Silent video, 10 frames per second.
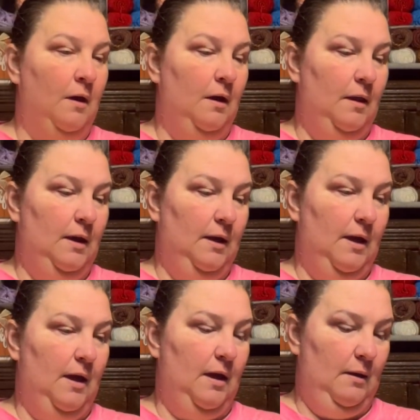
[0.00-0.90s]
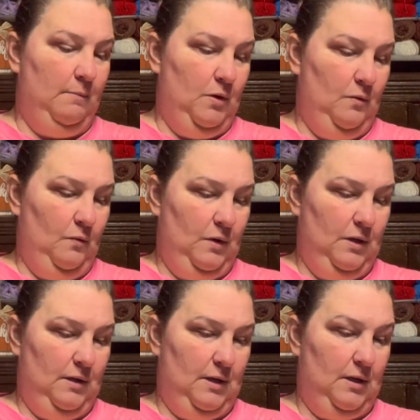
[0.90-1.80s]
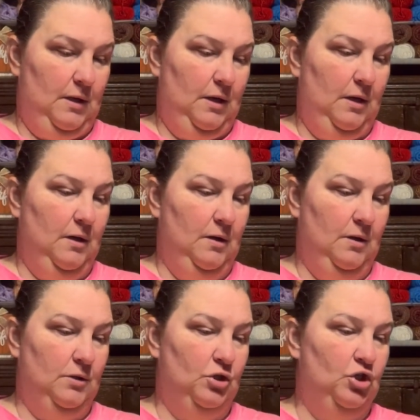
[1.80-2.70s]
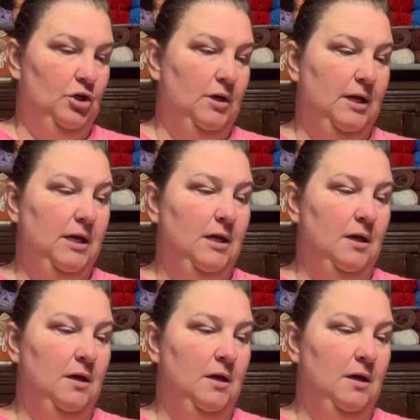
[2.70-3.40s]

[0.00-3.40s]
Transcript: And then it came with a chunky